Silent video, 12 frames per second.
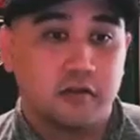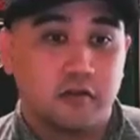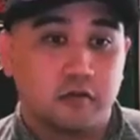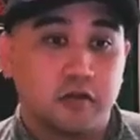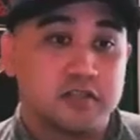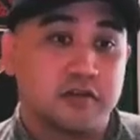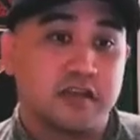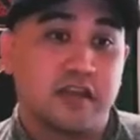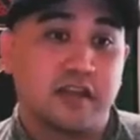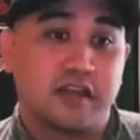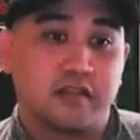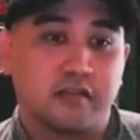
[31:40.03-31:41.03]
right? So
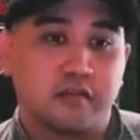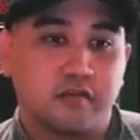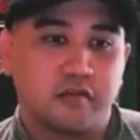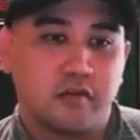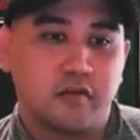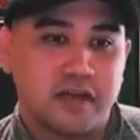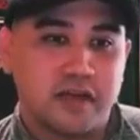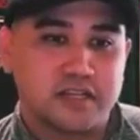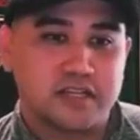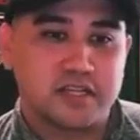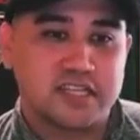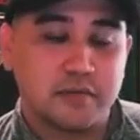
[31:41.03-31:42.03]
again, like going back to
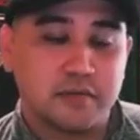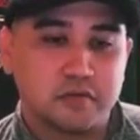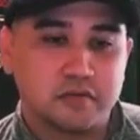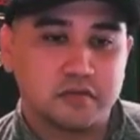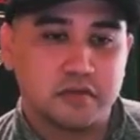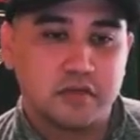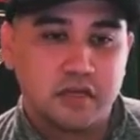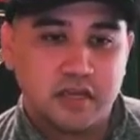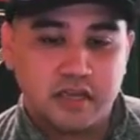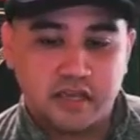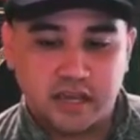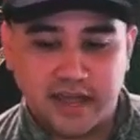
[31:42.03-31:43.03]
the table
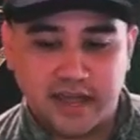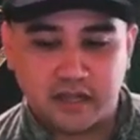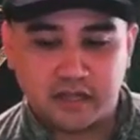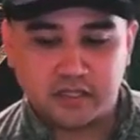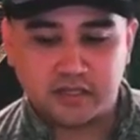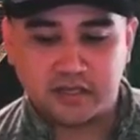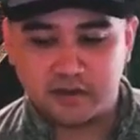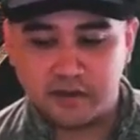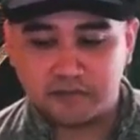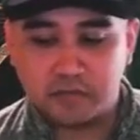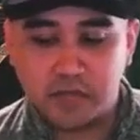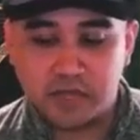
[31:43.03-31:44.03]
analogy, like you
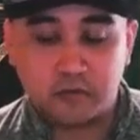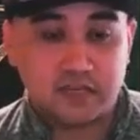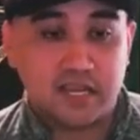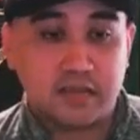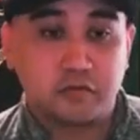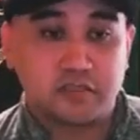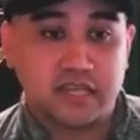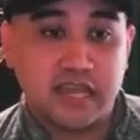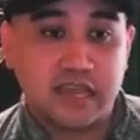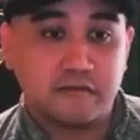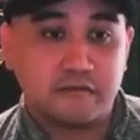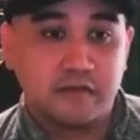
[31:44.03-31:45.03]
have to make your table
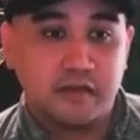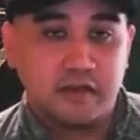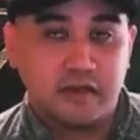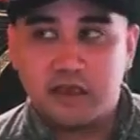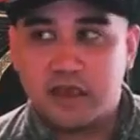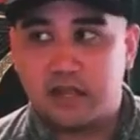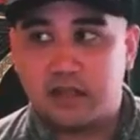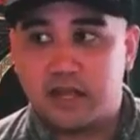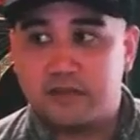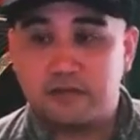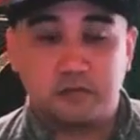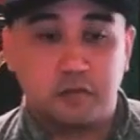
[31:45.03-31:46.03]
safe, and a
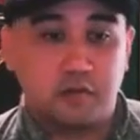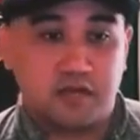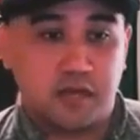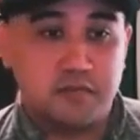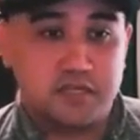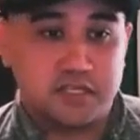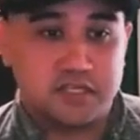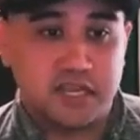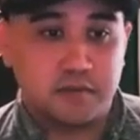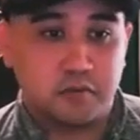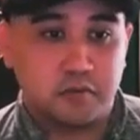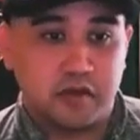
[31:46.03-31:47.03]
lot of us won't come to the
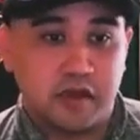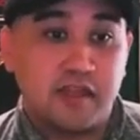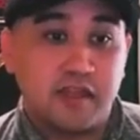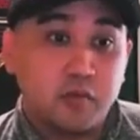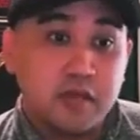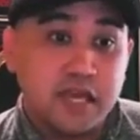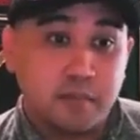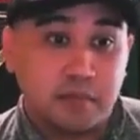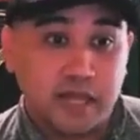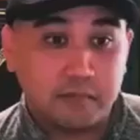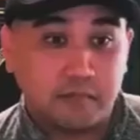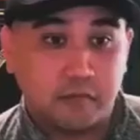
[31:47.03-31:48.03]
table, and then we get
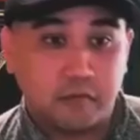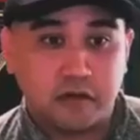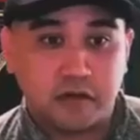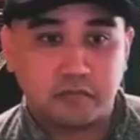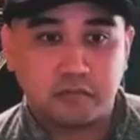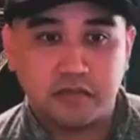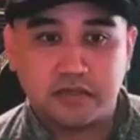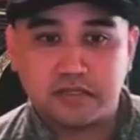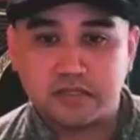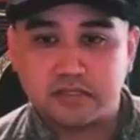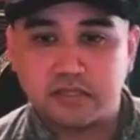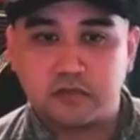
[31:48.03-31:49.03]
blamed for it because
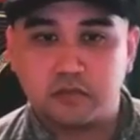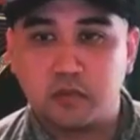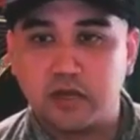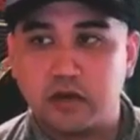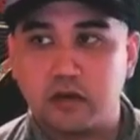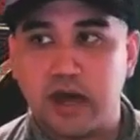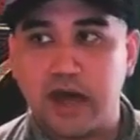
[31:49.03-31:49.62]
it's like, well, I